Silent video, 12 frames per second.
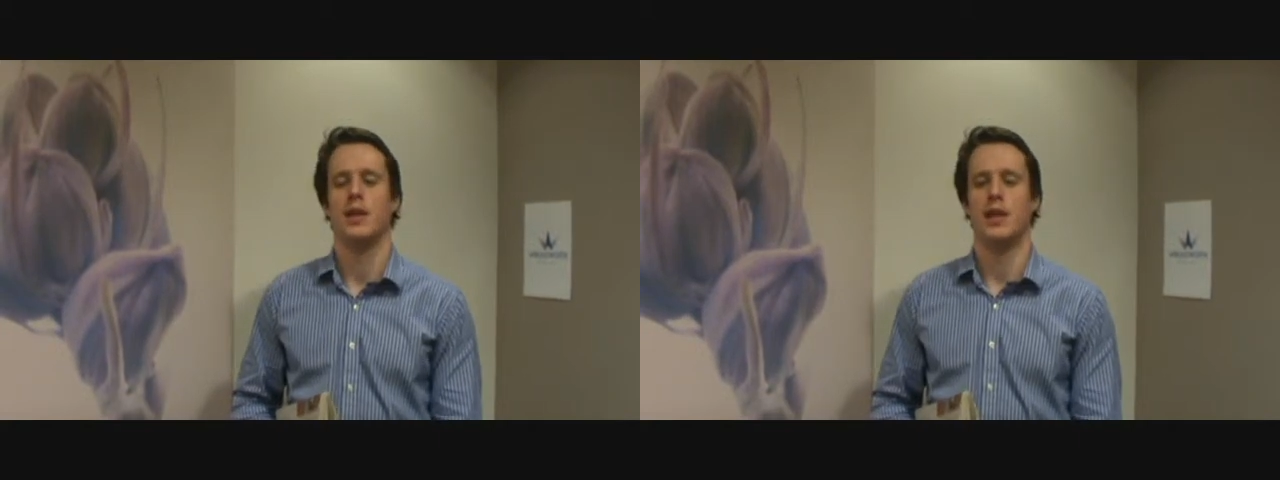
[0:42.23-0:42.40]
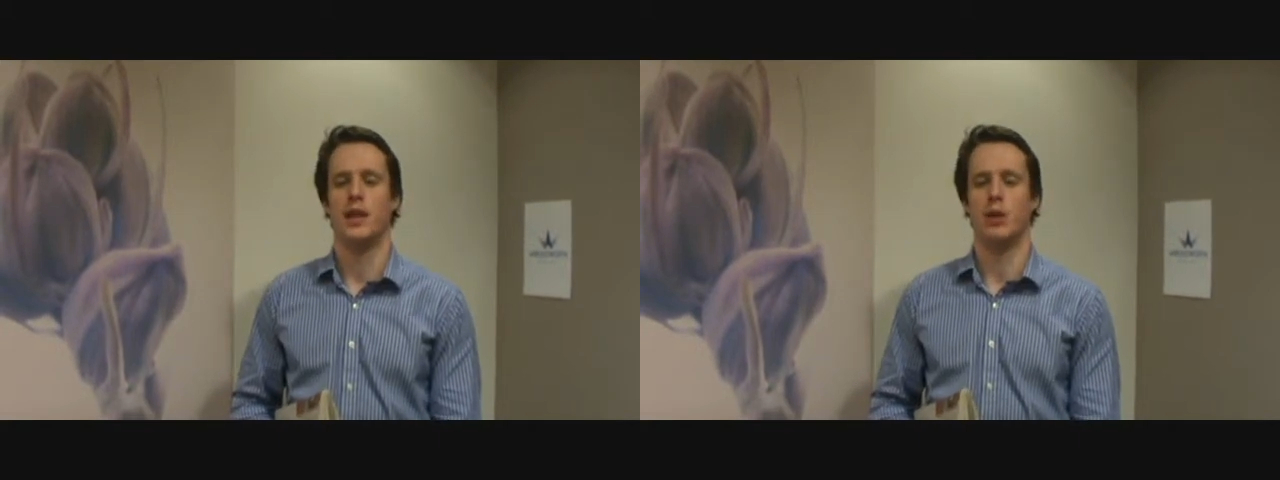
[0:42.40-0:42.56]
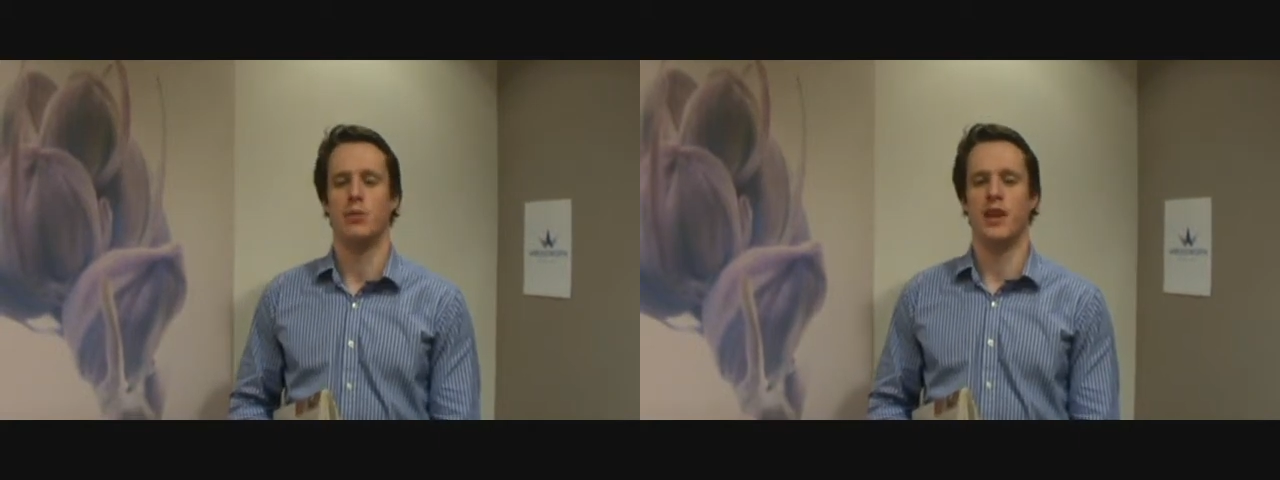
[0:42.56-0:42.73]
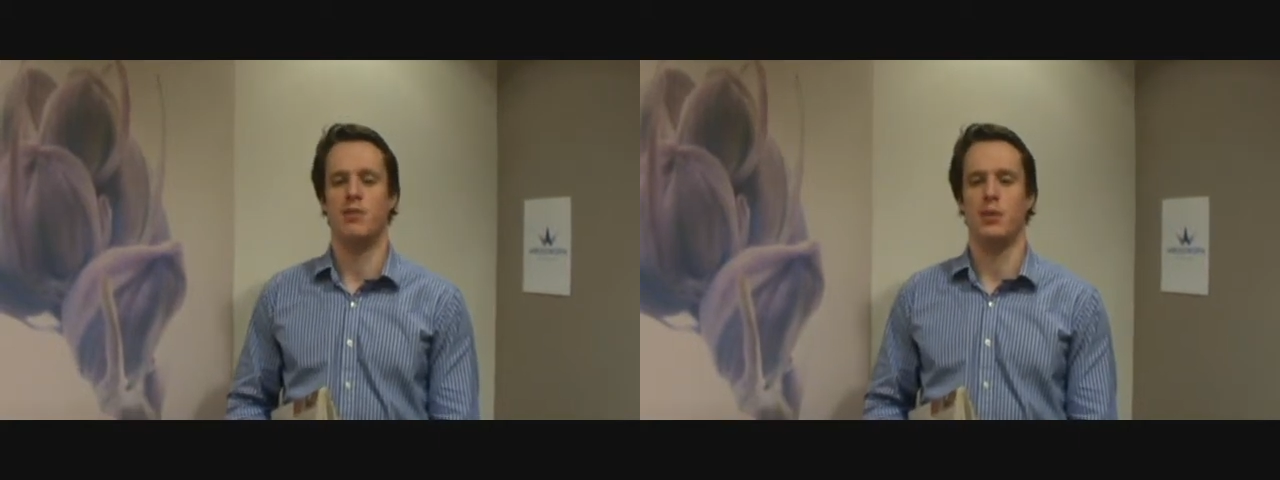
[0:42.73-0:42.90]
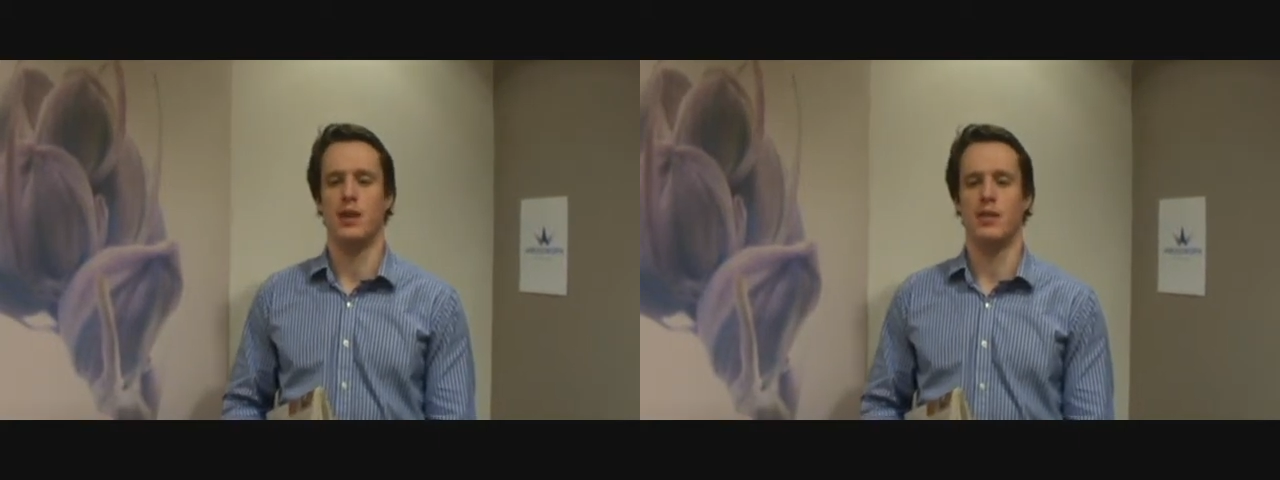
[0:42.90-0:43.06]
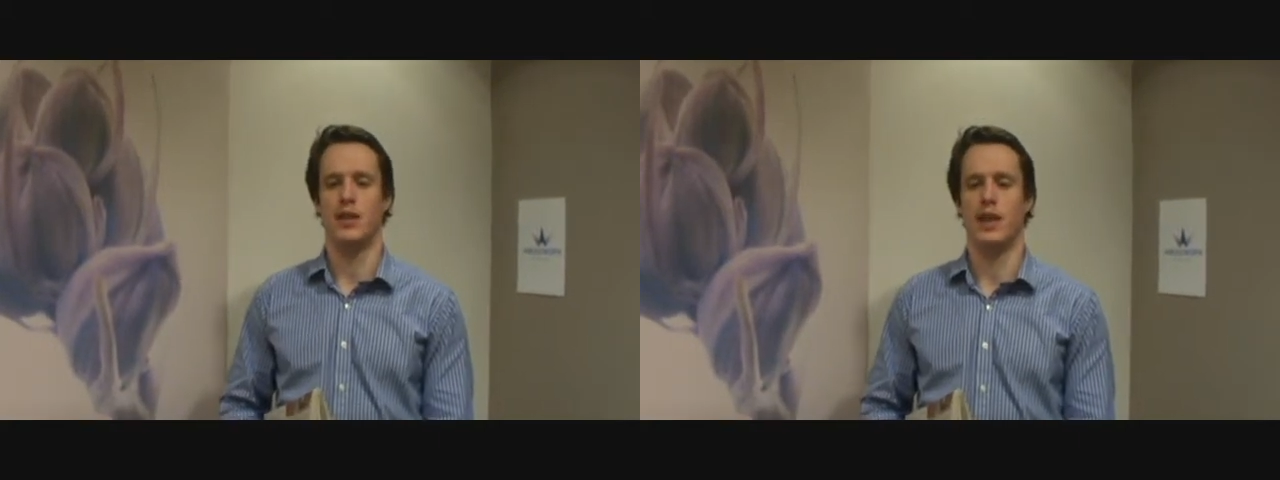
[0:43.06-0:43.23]
He hopes the
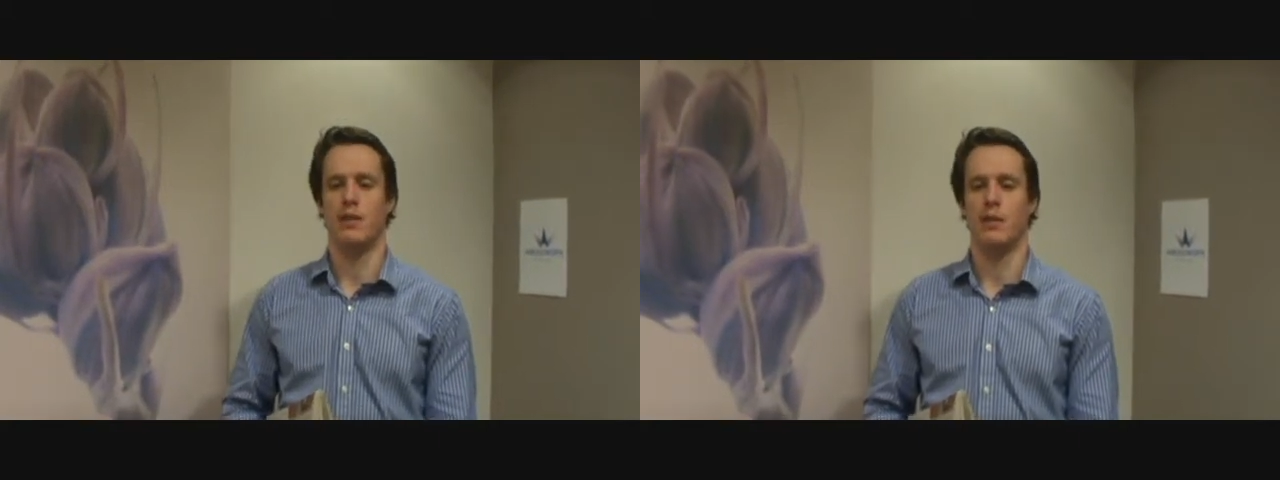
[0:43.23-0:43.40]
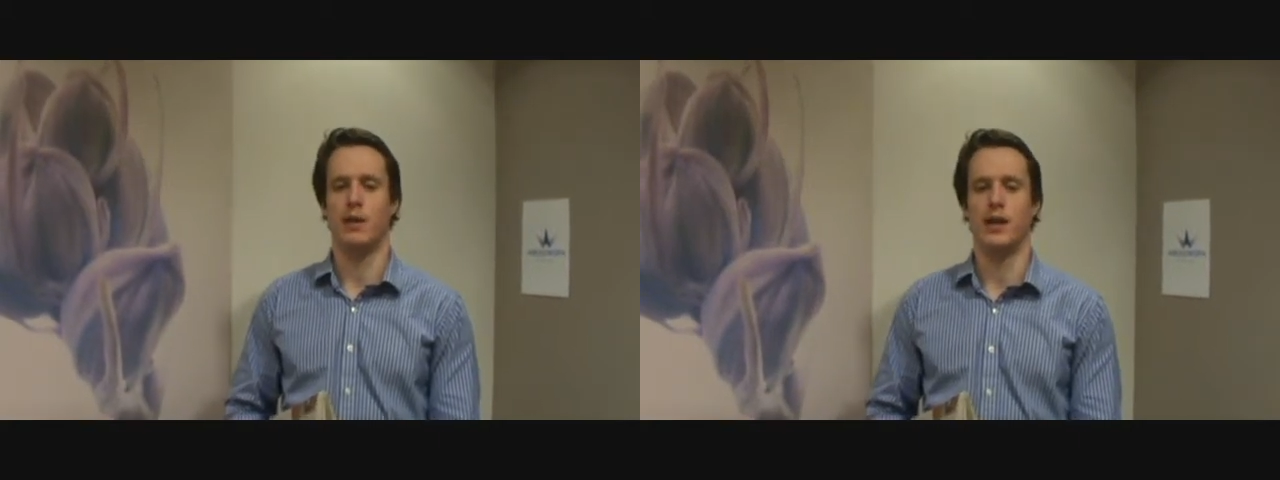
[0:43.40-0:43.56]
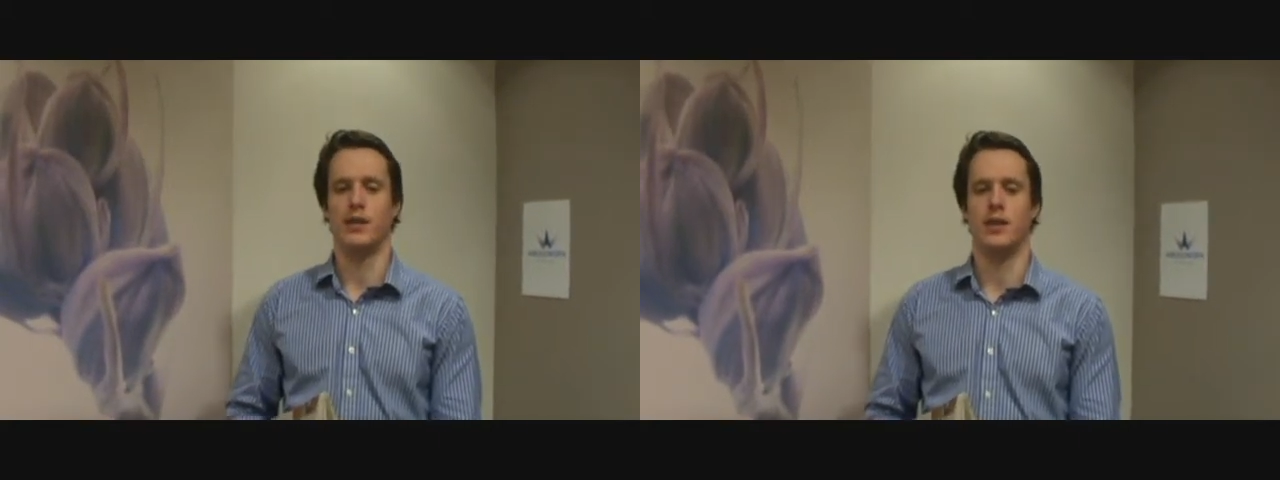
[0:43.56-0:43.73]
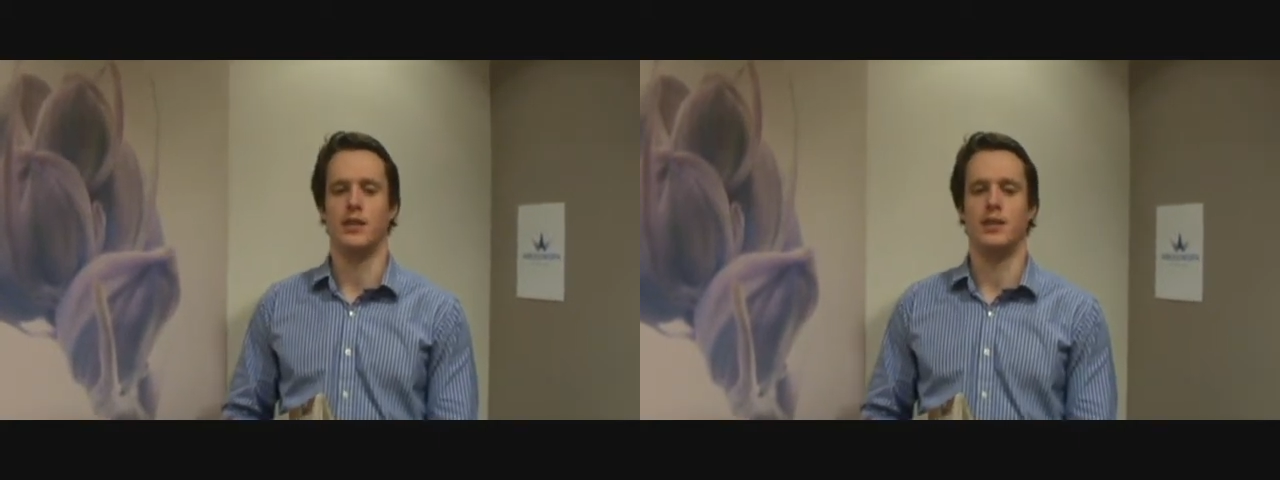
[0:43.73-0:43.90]
FPC give the banks an